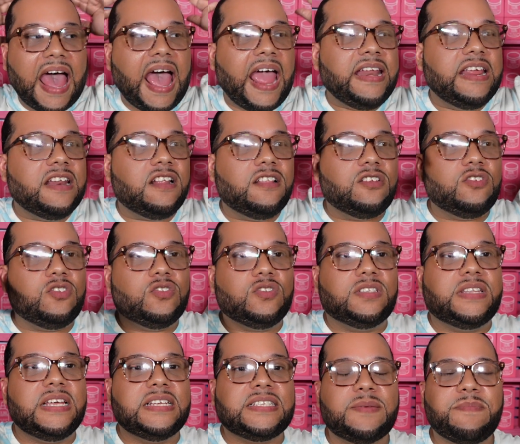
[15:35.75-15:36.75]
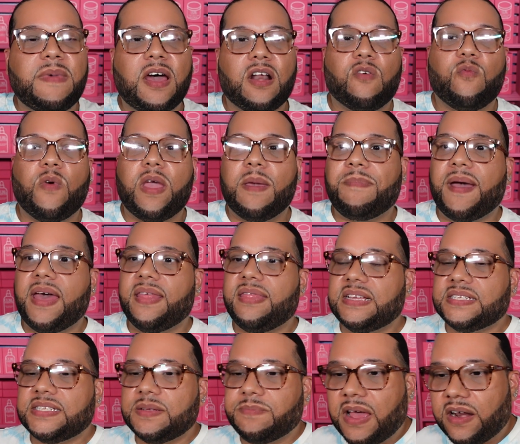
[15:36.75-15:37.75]
I need to lose this amount of weight by
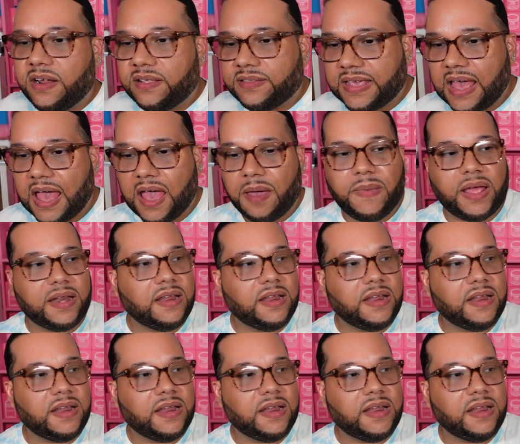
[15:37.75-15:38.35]
this amount of time.